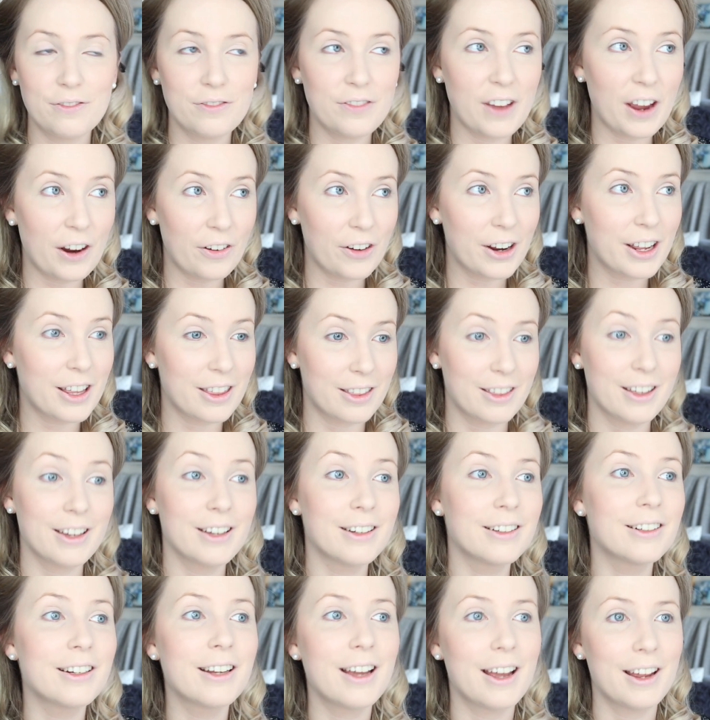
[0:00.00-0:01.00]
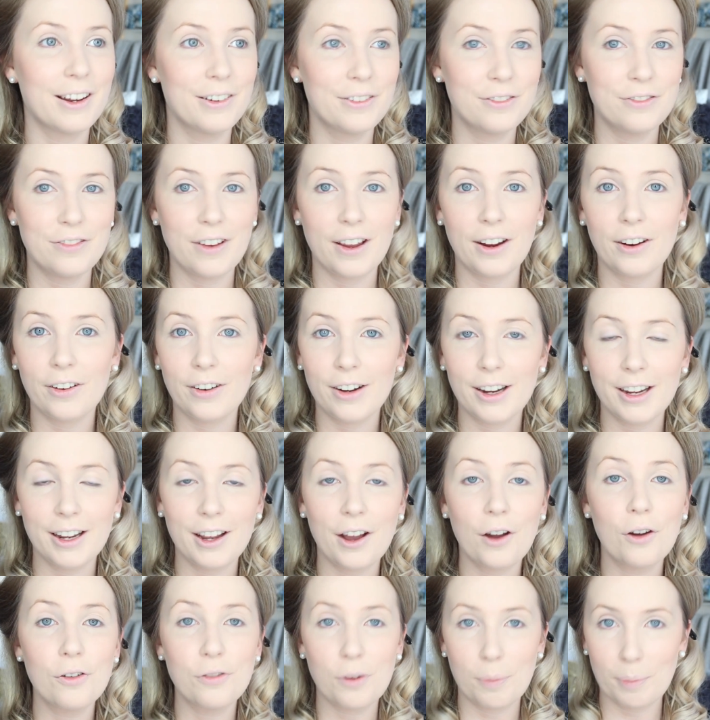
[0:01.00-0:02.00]
very thin and
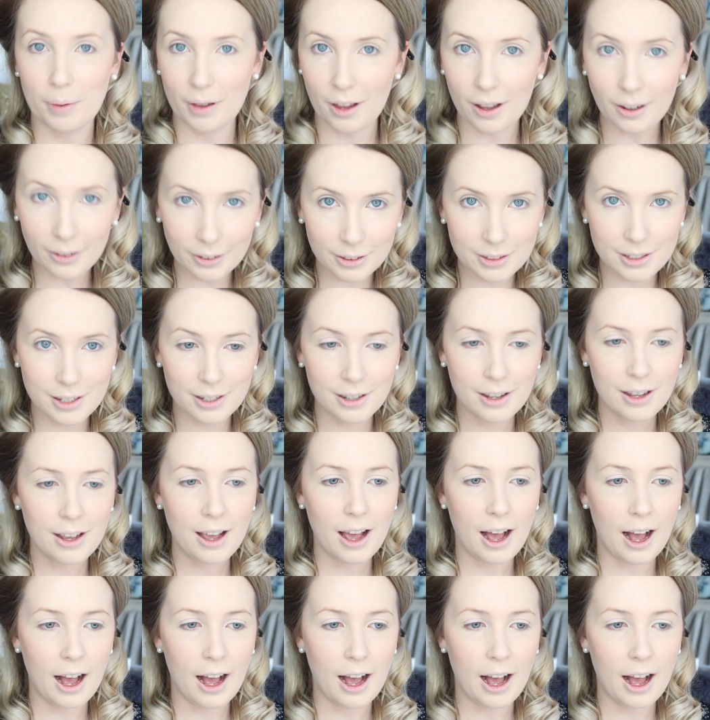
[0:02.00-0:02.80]
very overplucked.